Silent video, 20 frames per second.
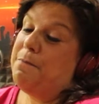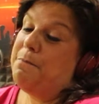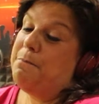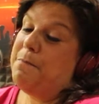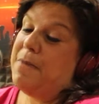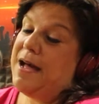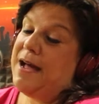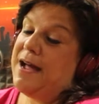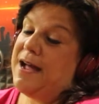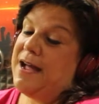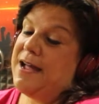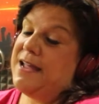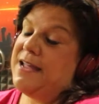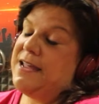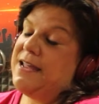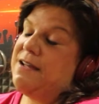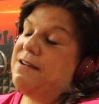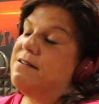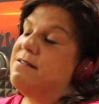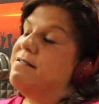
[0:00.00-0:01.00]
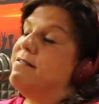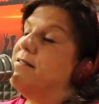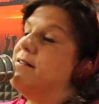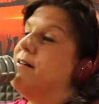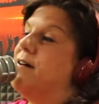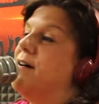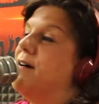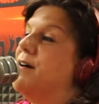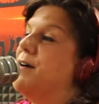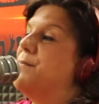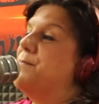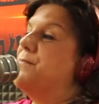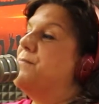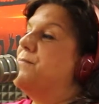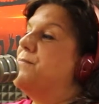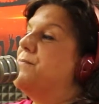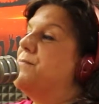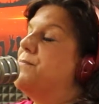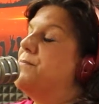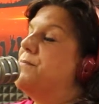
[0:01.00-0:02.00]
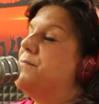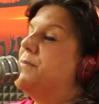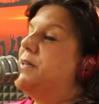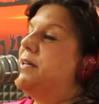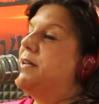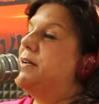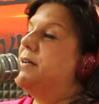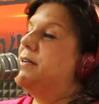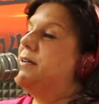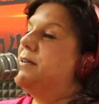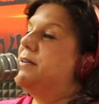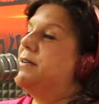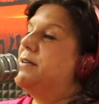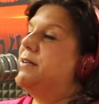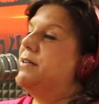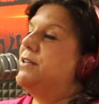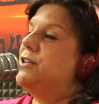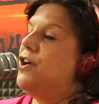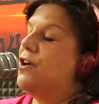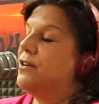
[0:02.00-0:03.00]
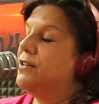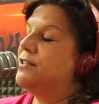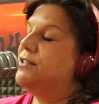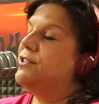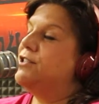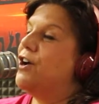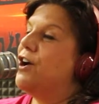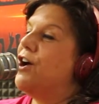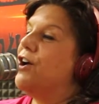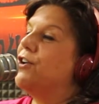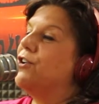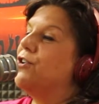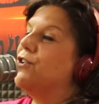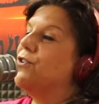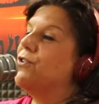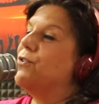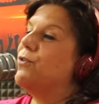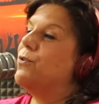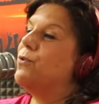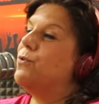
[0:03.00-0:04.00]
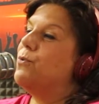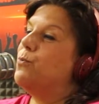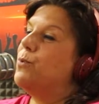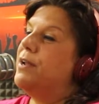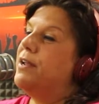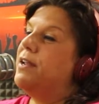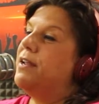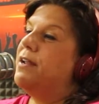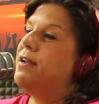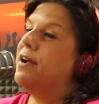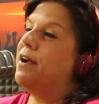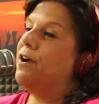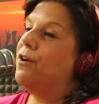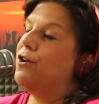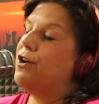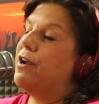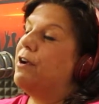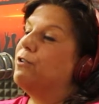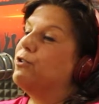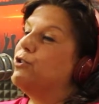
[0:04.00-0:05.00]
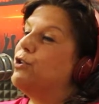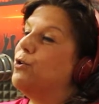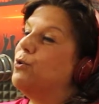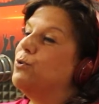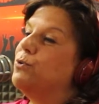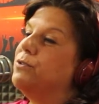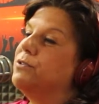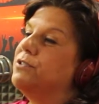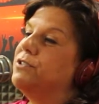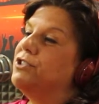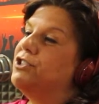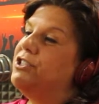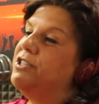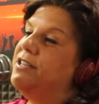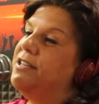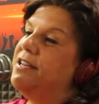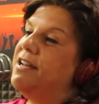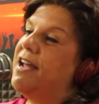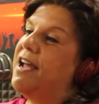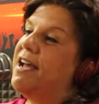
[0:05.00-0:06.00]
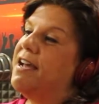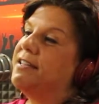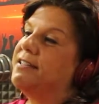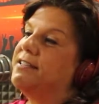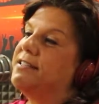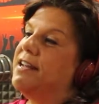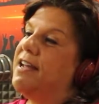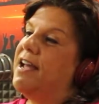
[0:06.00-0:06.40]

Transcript: my um, youngest daughter we are now told she has to